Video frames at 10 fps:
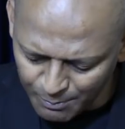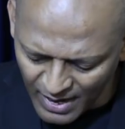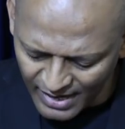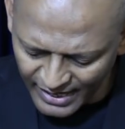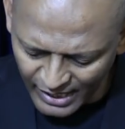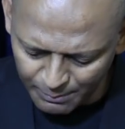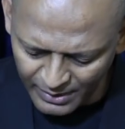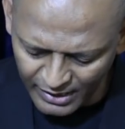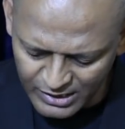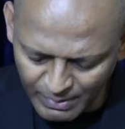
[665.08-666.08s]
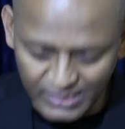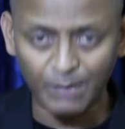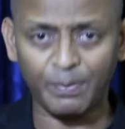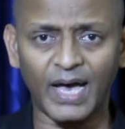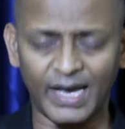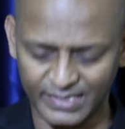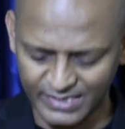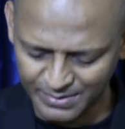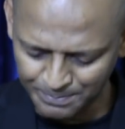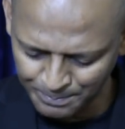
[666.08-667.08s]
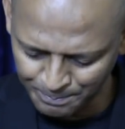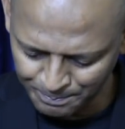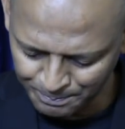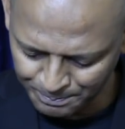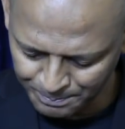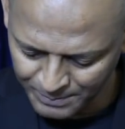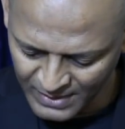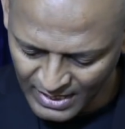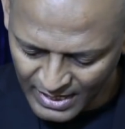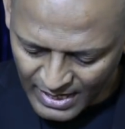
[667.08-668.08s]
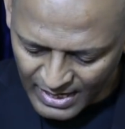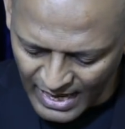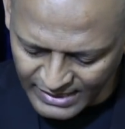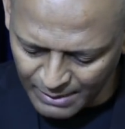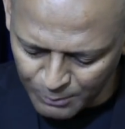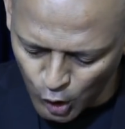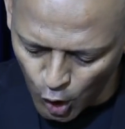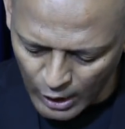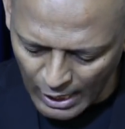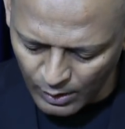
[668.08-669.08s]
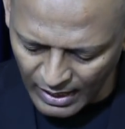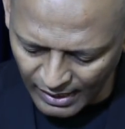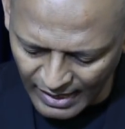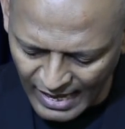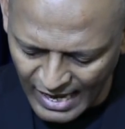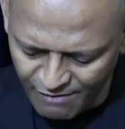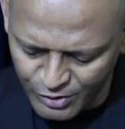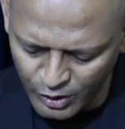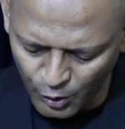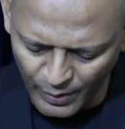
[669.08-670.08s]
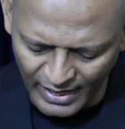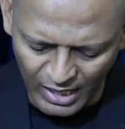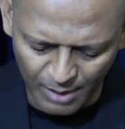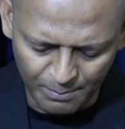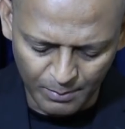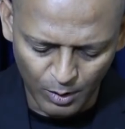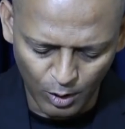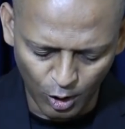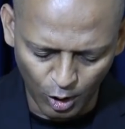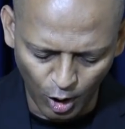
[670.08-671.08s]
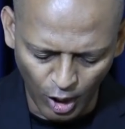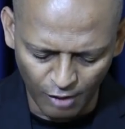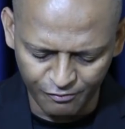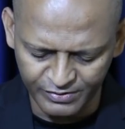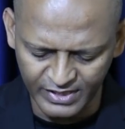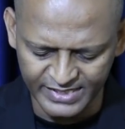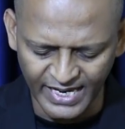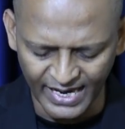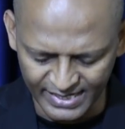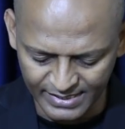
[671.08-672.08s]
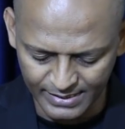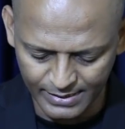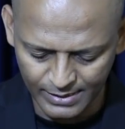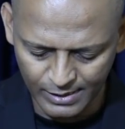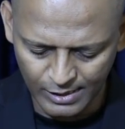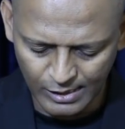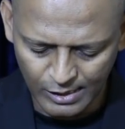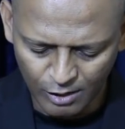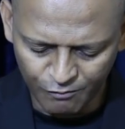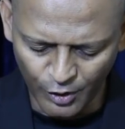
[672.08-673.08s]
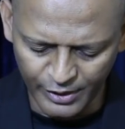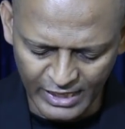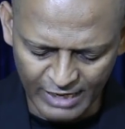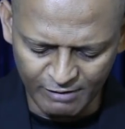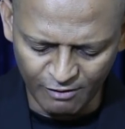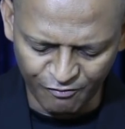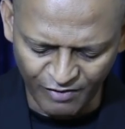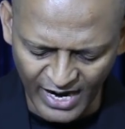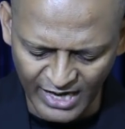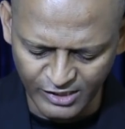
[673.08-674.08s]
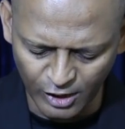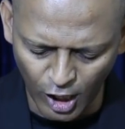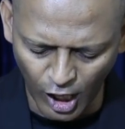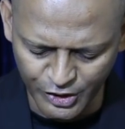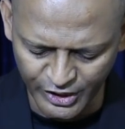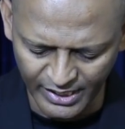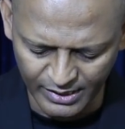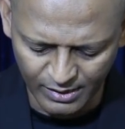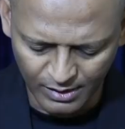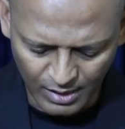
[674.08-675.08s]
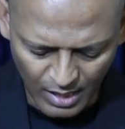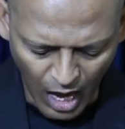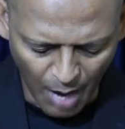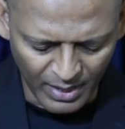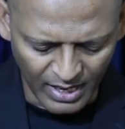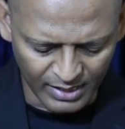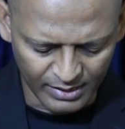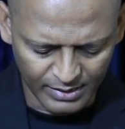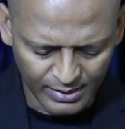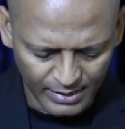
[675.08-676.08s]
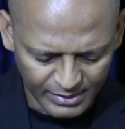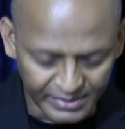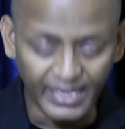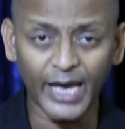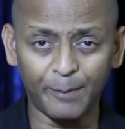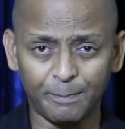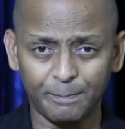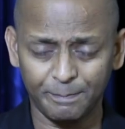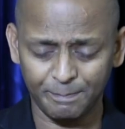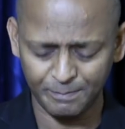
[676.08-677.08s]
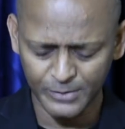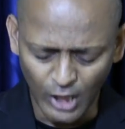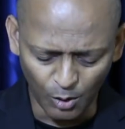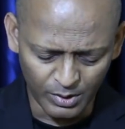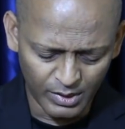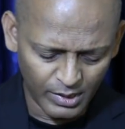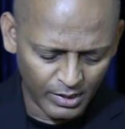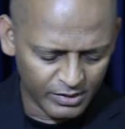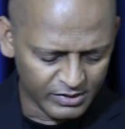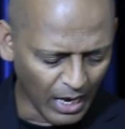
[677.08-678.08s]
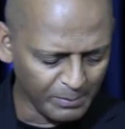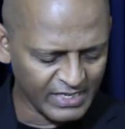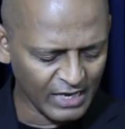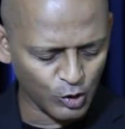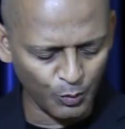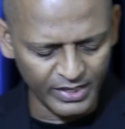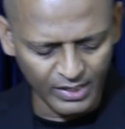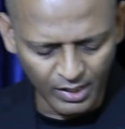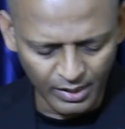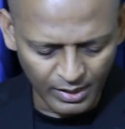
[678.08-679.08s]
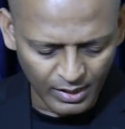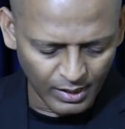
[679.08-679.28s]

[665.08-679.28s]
my enemies by surprise. Let them go down alive to the realm of the dead, for evil finds lodging among them." So, Psalm says over here